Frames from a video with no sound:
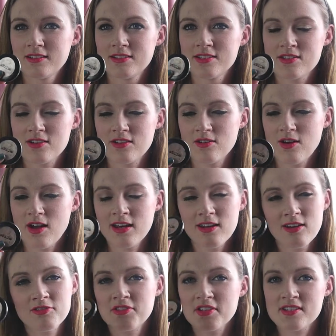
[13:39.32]
So I
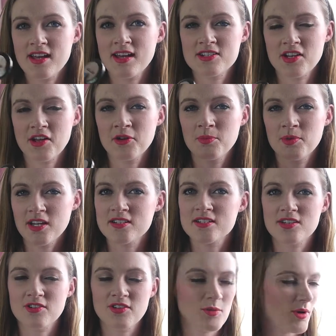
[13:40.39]
love this eyeshadow, but I
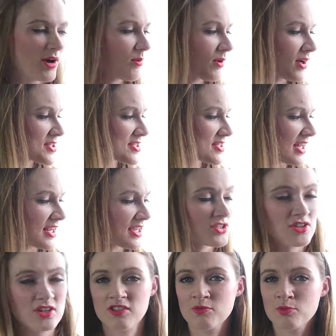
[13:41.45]
did only wear it once and I
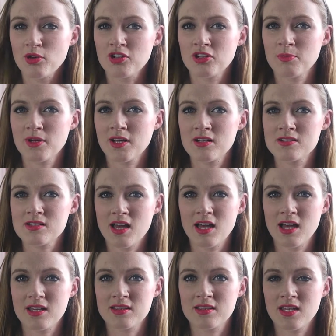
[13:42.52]
shouldn't have brought it because I
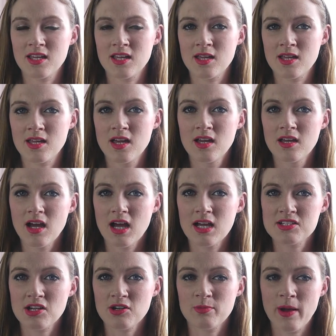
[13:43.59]
had the
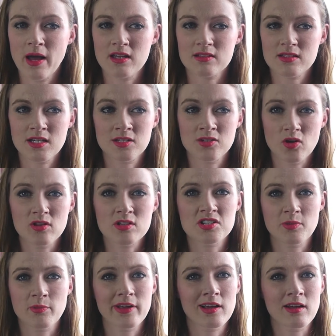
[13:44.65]
eyeshadow palette that had all the
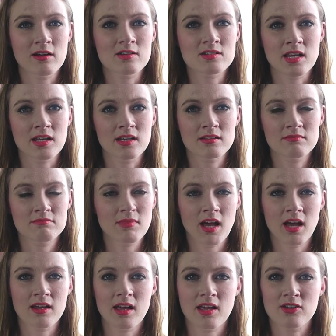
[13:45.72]
shimmery colours in it
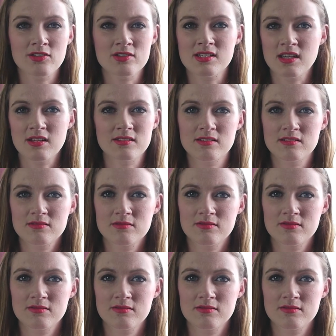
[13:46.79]
and I used it